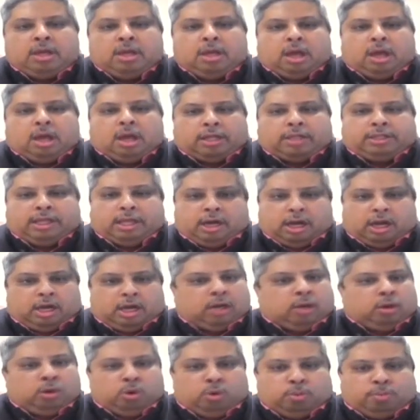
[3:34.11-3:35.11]
Uh, there
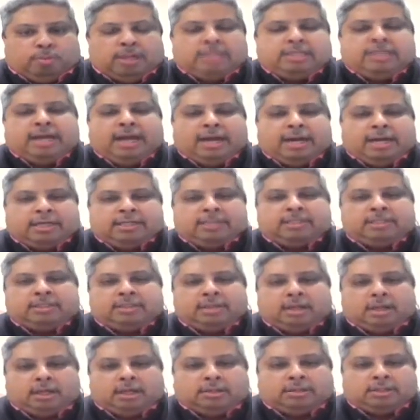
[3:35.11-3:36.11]
are global giants
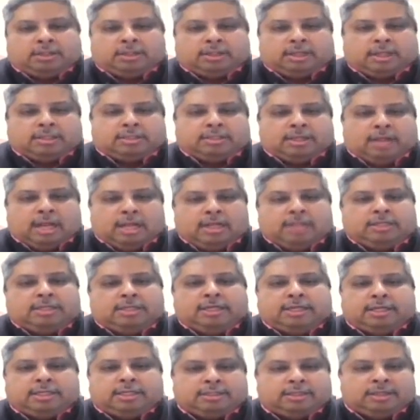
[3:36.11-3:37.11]
uh, such as
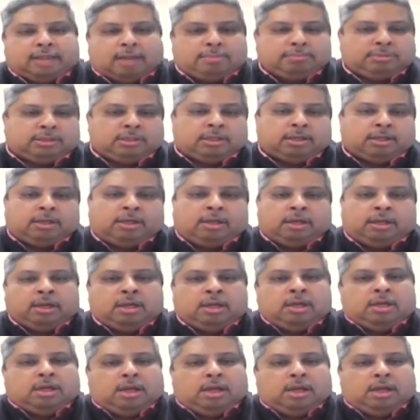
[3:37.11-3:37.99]
LG, Samsung,